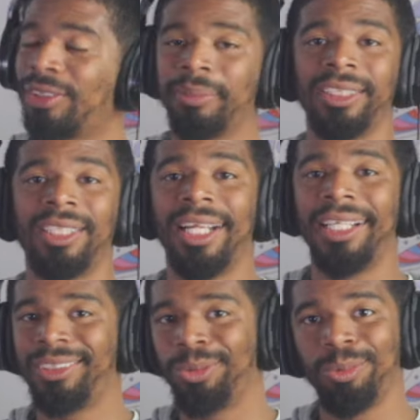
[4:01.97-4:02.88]
beer, I
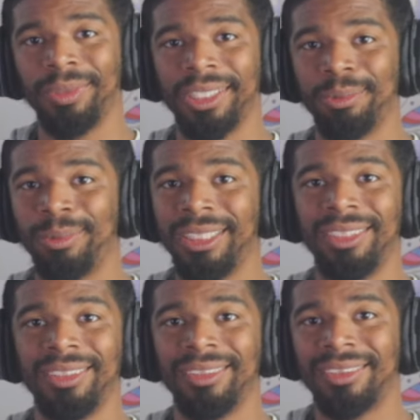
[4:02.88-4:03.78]
assume that
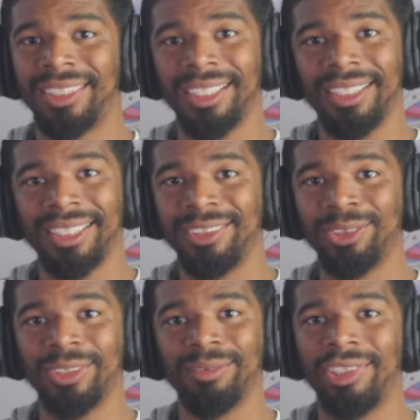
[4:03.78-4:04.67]
we say it, they
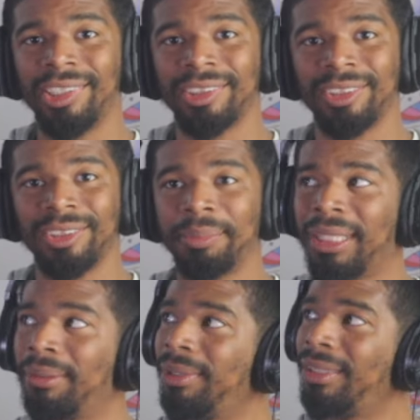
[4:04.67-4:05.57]
drink Foster's, or
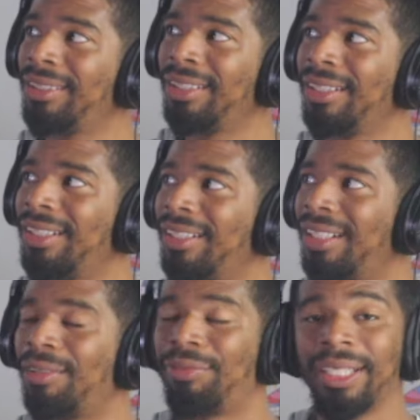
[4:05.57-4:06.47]
maybe
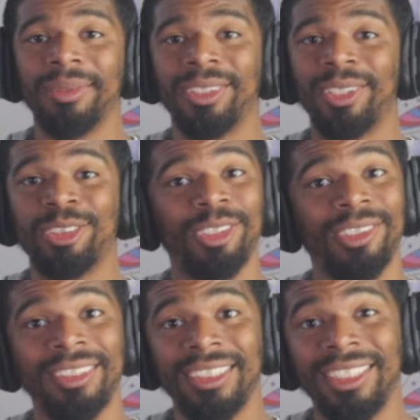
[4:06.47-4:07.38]
a famous
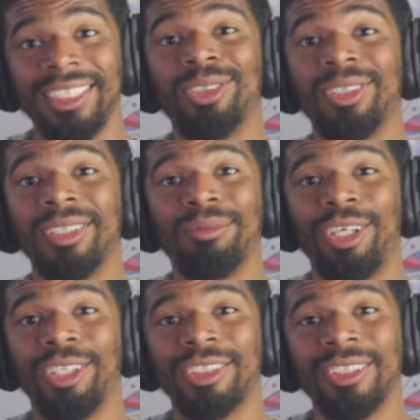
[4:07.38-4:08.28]
Australian did drink
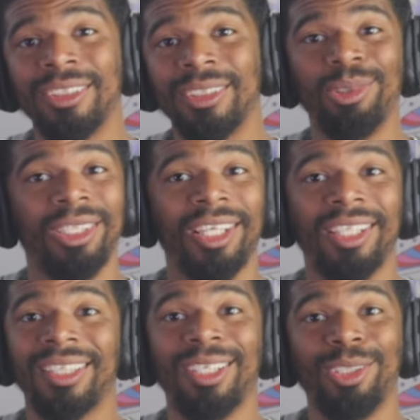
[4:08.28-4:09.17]
Foster's and we
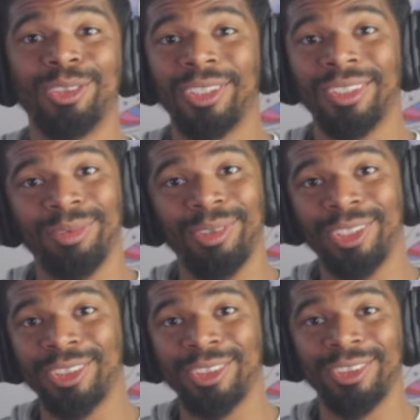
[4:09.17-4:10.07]
thought they all drank
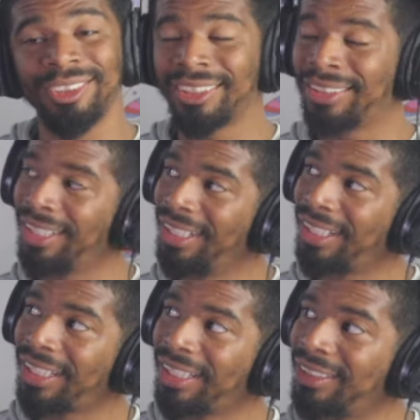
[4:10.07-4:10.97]
Foster's. And
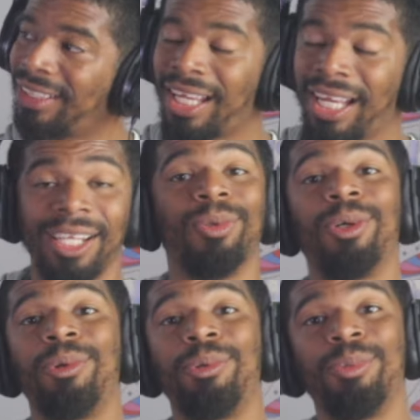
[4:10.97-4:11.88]
I don't
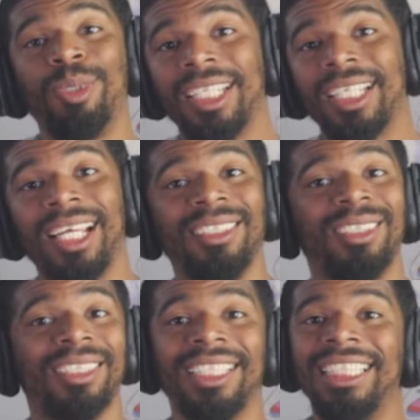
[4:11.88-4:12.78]
know what the
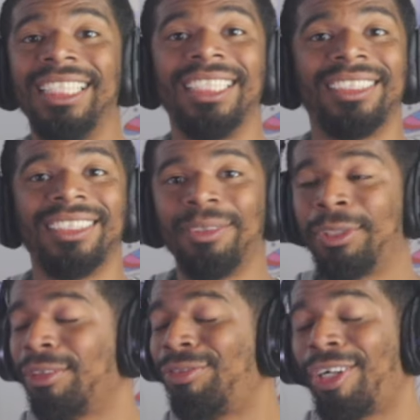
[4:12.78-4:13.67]
case is
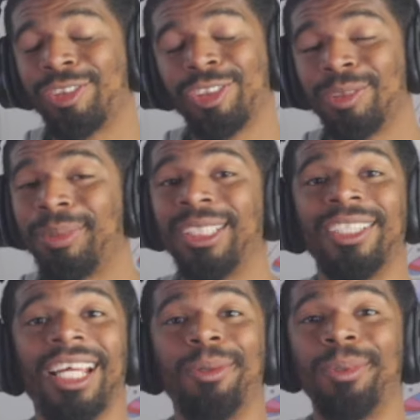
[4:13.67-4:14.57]
with the Foster's beer
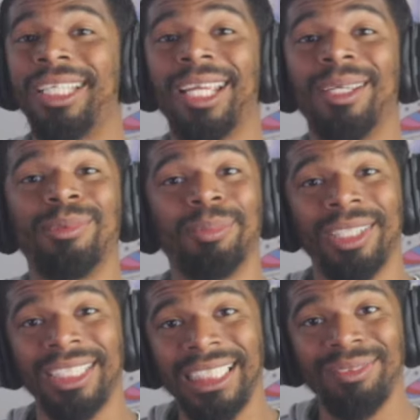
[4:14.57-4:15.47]
and how we came to
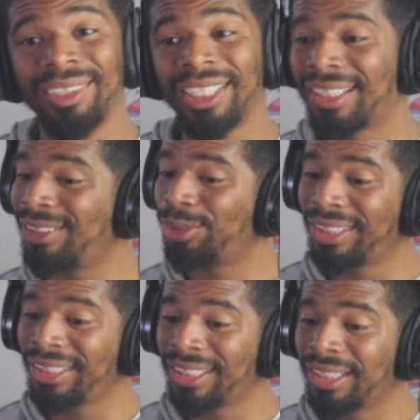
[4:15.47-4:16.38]
believe that they
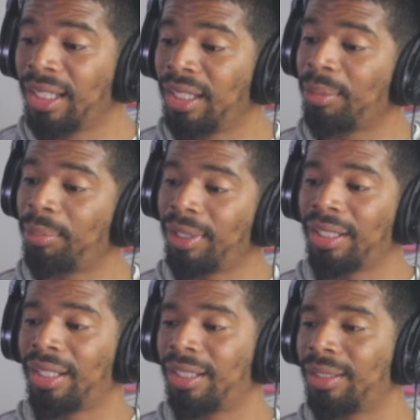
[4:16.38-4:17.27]
drink it.
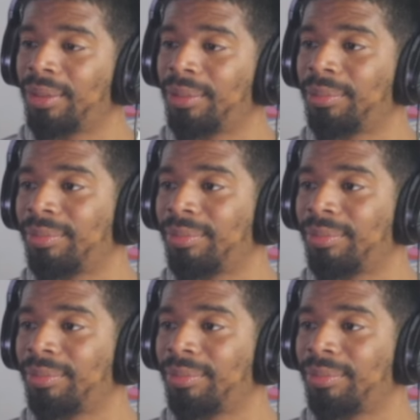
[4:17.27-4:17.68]
But I've